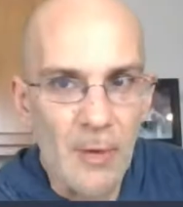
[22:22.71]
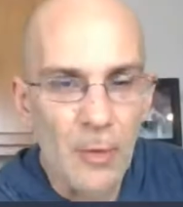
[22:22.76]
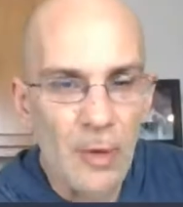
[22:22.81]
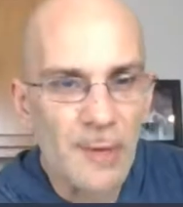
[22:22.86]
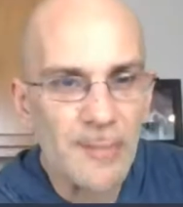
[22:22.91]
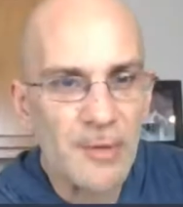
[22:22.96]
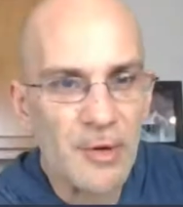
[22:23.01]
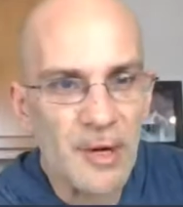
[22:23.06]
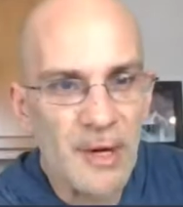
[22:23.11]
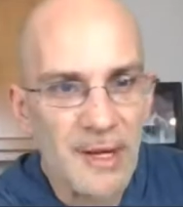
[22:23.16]

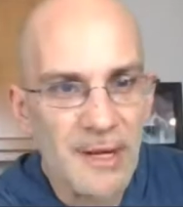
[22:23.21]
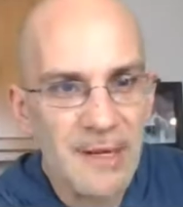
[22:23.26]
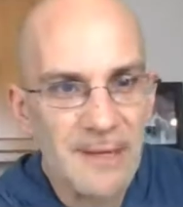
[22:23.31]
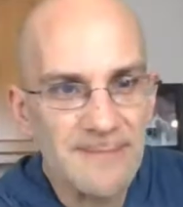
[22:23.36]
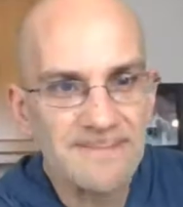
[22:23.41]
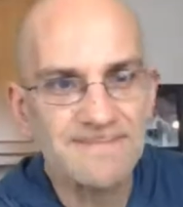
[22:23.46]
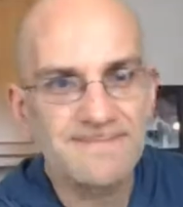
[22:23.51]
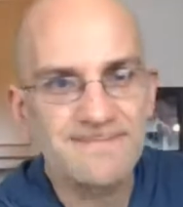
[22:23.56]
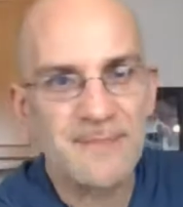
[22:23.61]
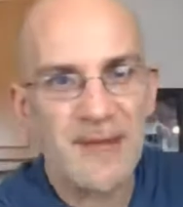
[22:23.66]
What up,
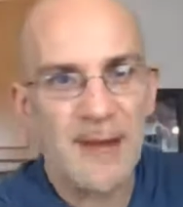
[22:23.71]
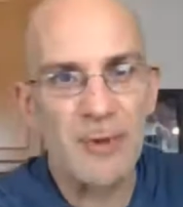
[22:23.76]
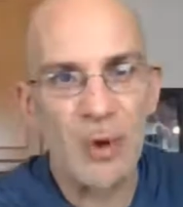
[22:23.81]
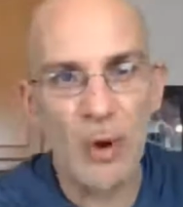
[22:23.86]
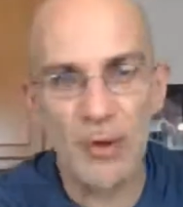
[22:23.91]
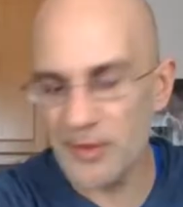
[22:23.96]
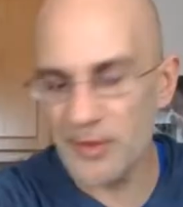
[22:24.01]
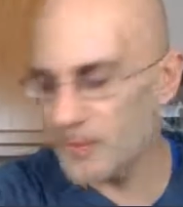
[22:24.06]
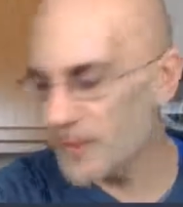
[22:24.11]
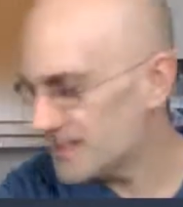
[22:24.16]
Greg? I'm
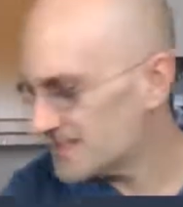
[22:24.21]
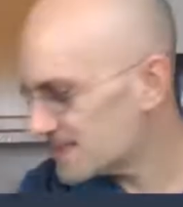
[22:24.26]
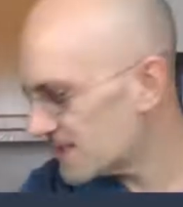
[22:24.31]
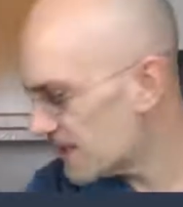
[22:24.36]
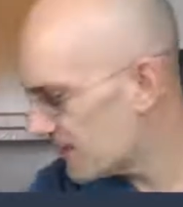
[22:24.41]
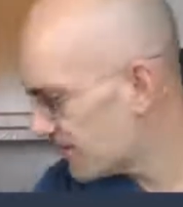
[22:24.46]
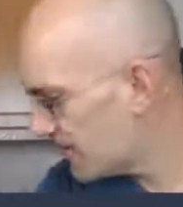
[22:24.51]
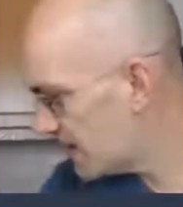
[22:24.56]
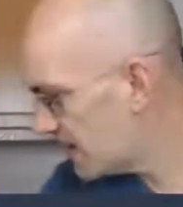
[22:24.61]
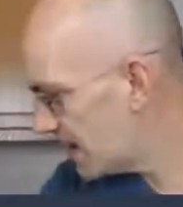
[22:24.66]
going through my
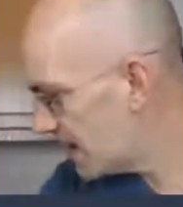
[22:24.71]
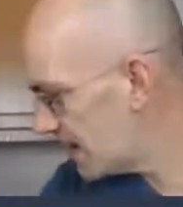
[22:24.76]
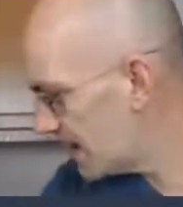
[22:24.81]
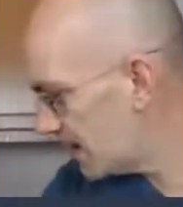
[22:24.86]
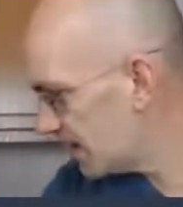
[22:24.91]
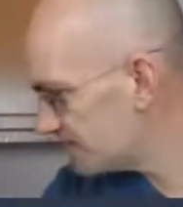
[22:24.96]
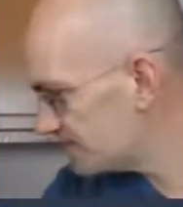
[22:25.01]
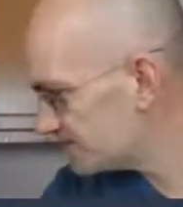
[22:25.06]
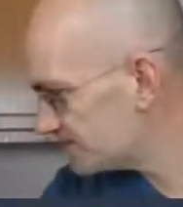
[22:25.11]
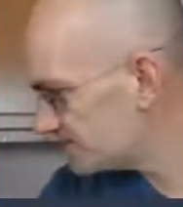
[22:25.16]
stuff right
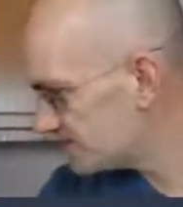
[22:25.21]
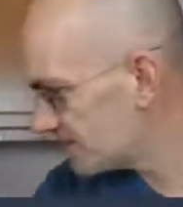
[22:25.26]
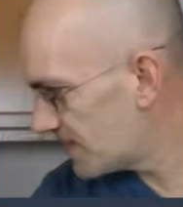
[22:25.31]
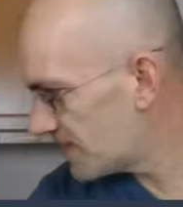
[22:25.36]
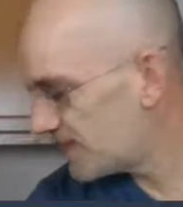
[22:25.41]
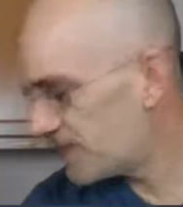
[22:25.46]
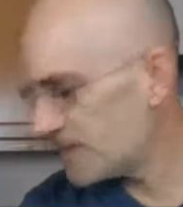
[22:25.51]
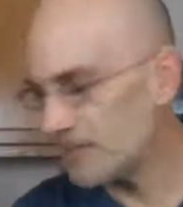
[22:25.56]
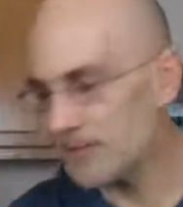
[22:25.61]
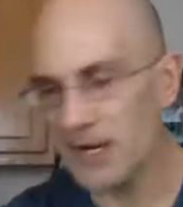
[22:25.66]
now. I'm
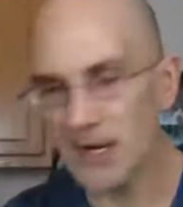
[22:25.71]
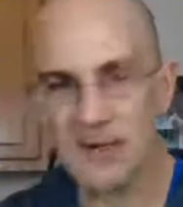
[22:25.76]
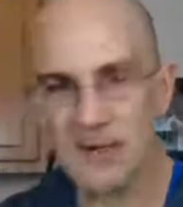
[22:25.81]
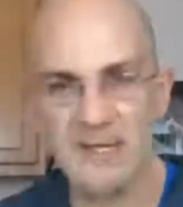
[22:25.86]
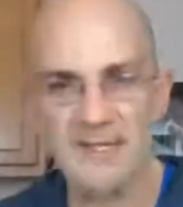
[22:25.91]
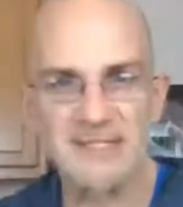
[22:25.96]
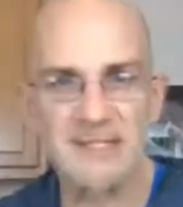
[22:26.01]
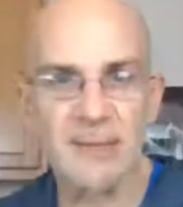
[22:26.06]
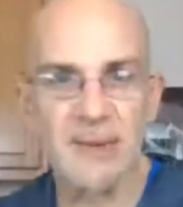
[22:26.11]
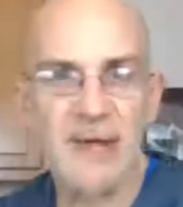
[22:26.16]
going to
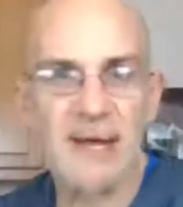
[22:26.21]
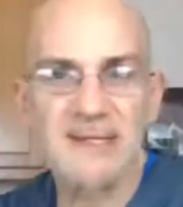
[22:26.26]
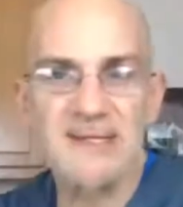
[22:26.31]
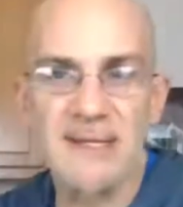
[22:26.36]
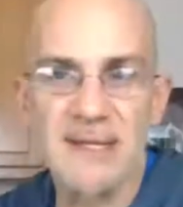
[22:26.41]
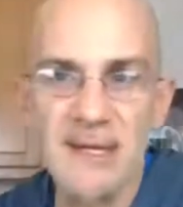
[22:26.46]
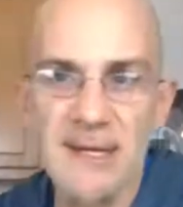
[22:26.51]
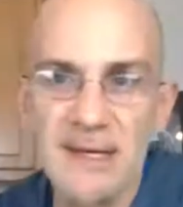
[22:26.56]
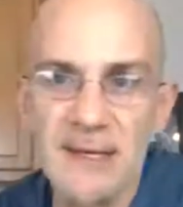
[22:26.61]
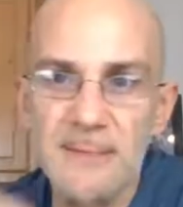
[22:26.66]
list some of that
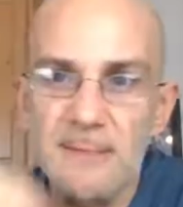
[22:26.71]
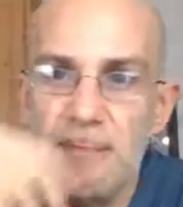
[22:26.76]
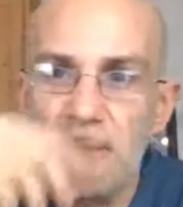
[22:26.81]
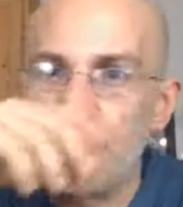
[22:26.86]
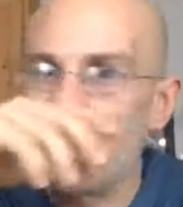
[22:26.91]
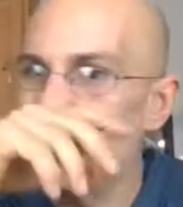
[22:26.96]
today.